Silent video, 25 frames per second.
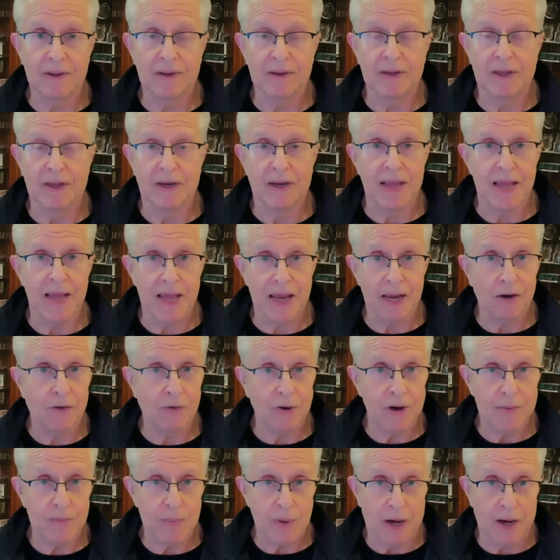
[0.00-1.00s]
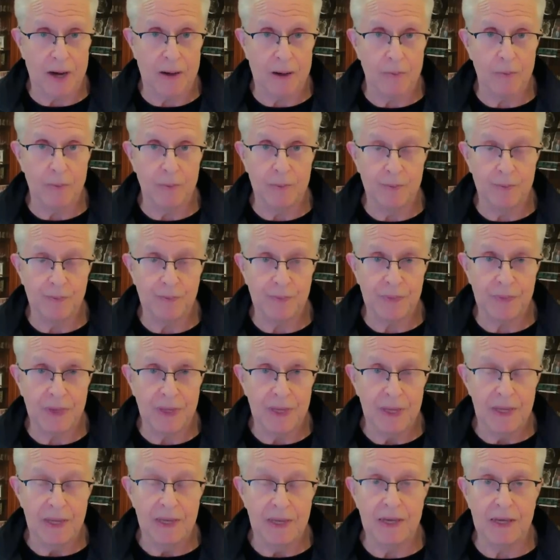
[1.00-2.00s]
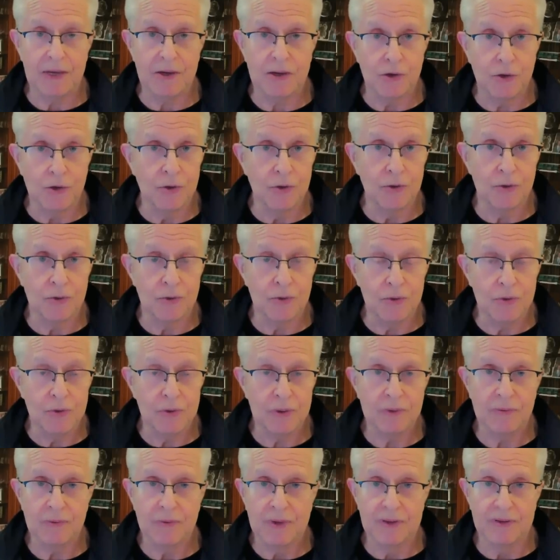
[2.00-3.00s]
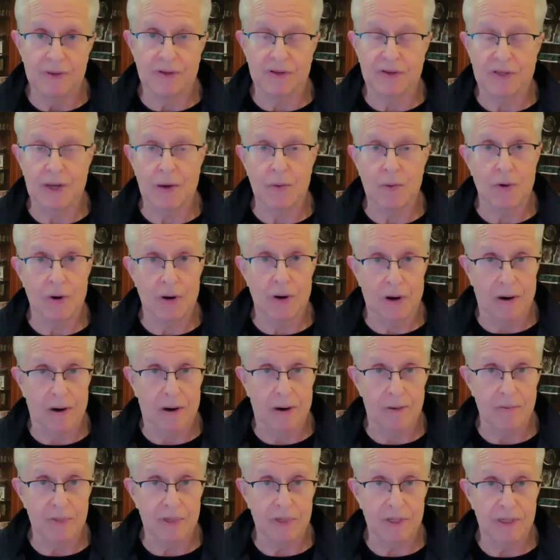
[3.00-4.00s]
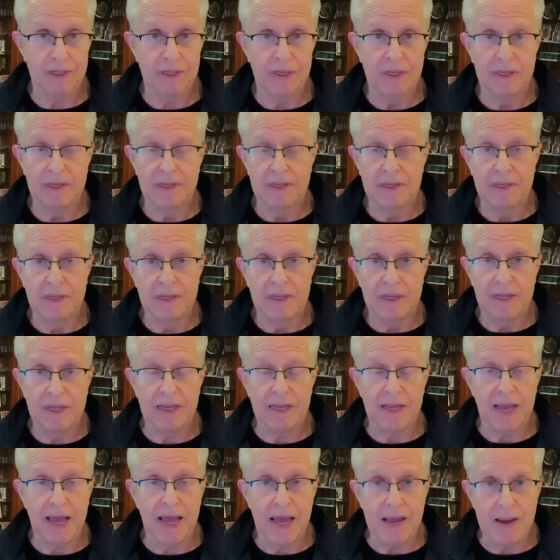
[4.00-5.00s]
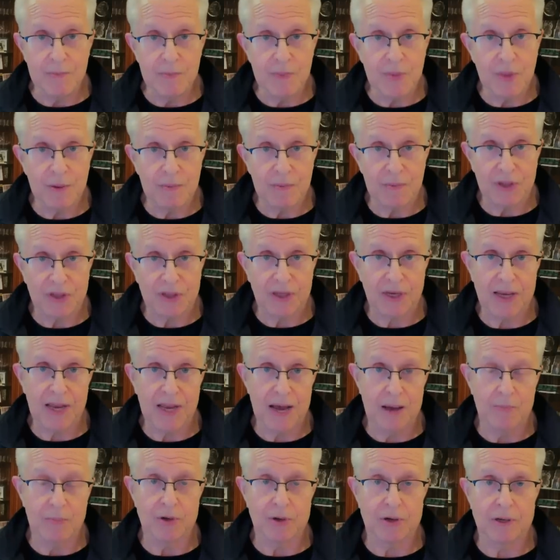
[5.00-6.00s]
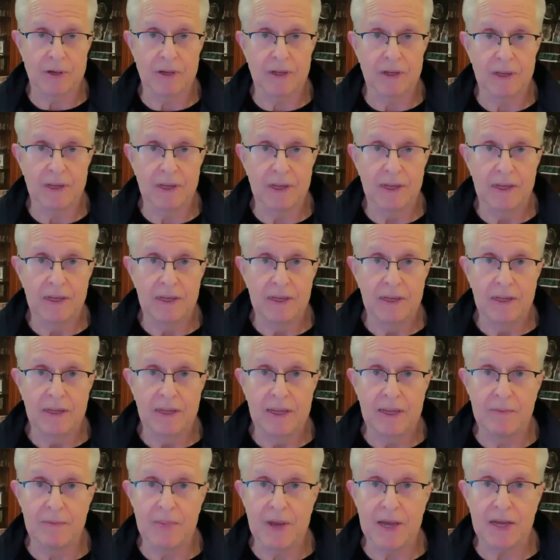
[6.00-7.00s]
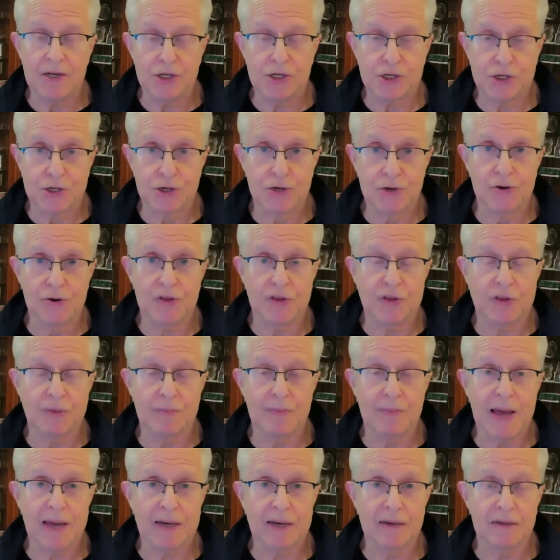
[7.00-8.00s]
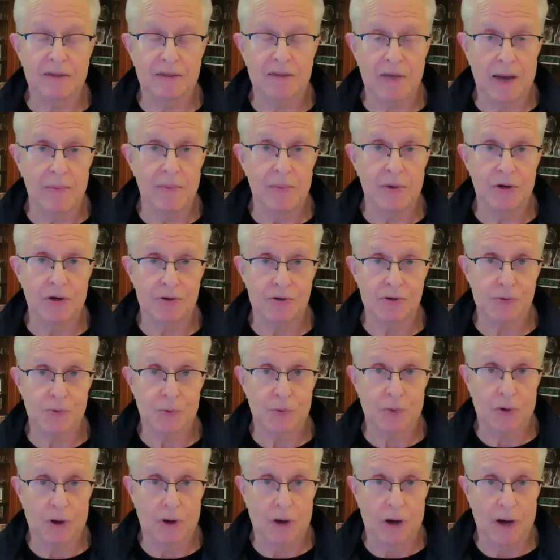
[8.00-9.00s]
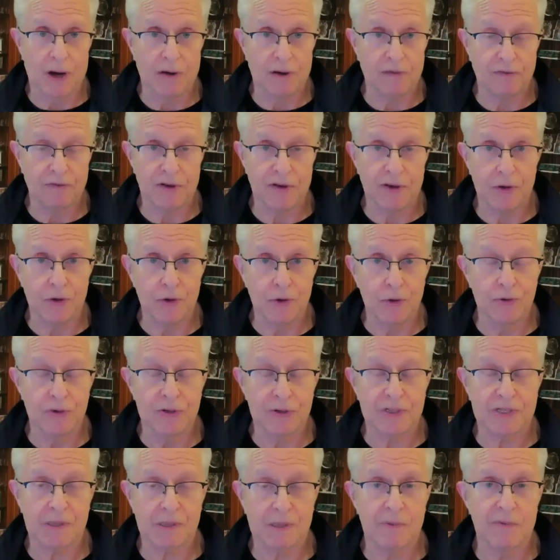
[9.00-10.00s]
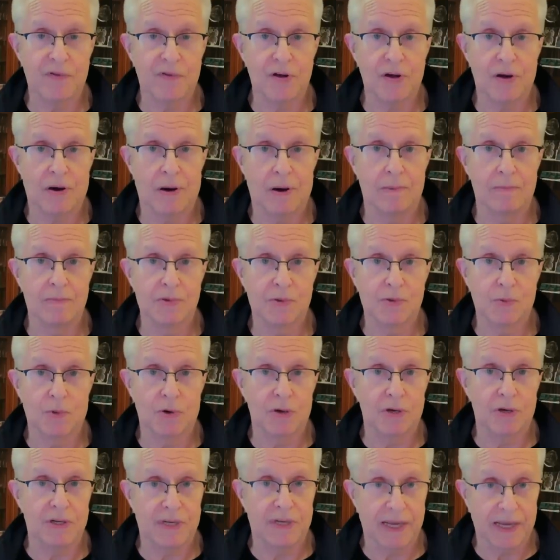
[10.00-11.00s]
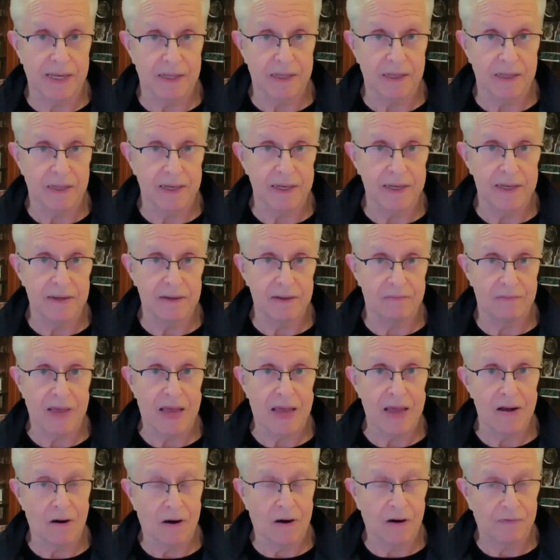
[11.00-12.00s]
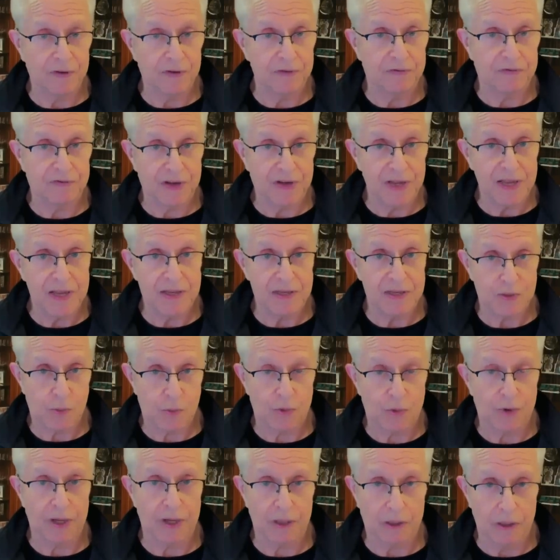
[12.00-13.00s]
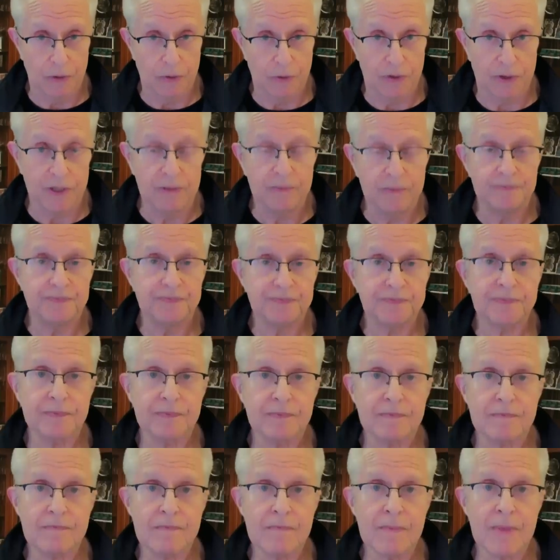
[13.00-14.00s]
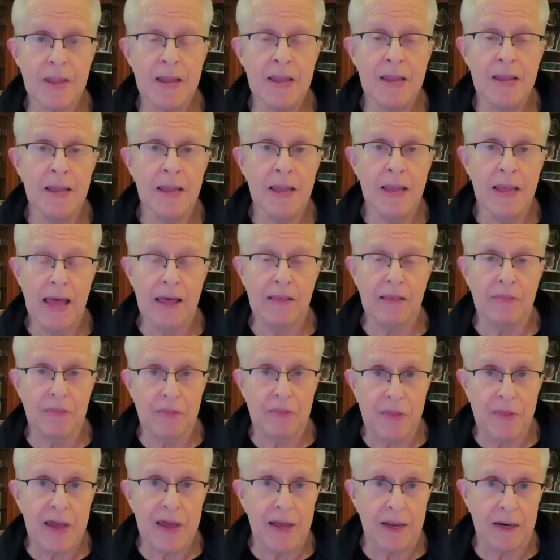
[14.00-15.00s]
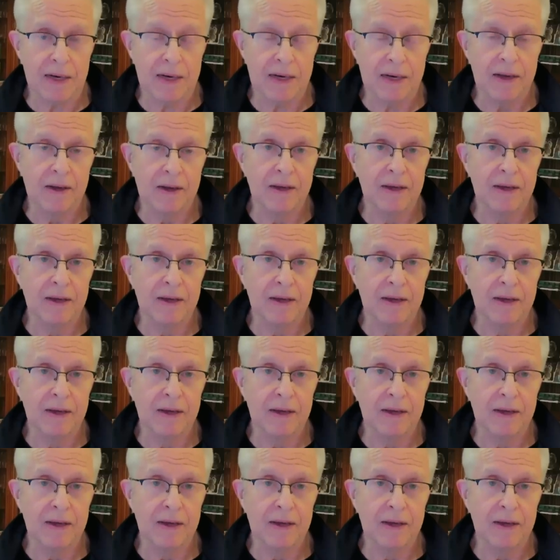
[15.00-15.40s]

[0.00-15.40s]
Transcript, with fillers: an angry mob. He knew that they were armed. He aimed them at the Capitol. He made sure that the magnetometers were off. He knew that some of the arms were deadly, AR 15s were included. And then,